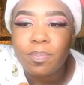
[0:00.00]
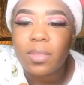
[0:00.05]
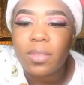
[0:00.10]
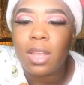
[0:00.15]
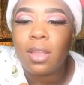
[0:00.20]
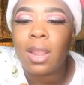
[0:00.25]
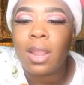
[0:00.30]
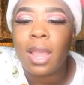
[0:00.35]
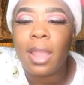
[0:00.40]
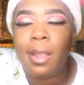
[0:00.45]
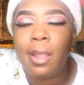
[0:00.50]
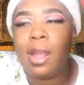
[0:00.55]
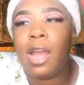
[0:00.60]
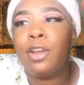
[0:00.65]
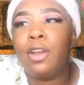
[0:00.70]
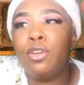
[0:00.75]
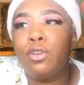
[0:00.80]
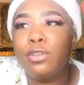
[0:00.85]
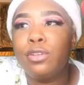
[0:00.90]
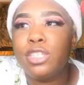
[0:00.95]
Like, I
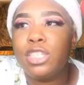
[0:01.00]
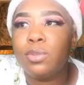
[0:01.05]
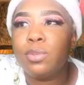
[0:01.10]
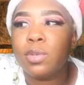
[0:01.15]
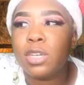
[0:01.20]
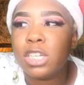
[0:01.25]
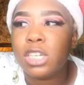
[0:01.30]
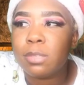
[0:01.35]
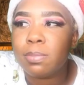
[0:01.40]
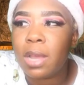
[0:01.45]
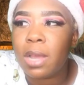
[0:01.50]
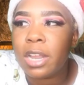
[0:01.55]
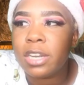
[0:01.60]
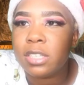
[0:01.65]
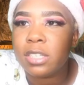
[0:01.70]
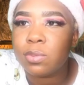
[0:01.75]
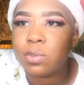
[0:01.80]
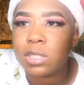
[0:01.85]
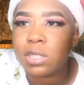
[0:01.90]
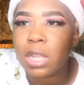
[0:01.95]
knew who she was, but I
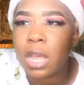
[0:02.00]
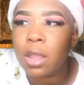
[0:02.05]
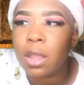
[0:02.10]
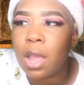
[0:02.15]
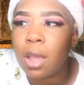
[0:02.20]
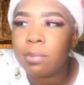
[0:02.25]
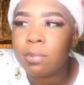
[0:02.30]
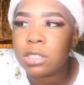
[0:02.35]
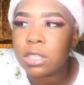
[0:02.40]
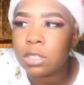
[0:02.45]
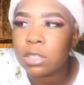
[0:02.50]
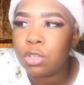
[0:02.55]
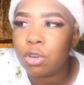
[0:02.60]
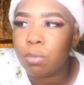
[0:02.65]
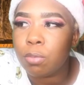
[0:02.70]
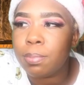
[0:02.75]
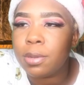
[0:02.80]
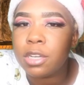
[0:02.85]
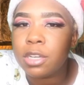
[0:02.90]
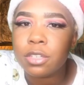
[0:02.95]
just was like, I was a little
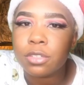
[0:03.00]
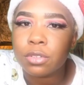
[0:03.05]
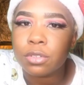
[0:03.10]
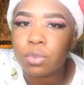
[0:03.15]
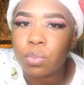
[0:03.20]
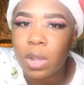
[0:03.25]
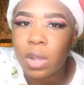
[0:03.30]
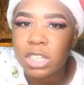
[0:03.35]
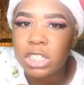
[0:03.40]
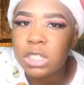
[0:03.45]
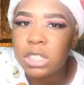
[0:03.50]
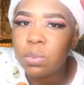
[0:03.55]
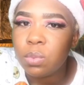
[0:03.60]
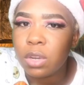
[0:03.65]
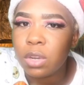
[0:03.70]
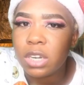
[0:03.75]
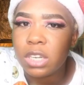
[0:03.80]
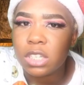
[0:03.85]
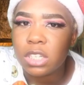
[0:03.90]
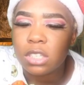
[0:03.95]
puzzled why she
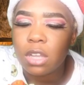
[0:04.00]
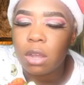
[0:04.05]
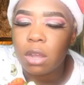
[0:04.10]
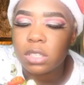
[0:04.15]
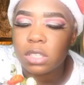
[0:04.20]
wanted to talk to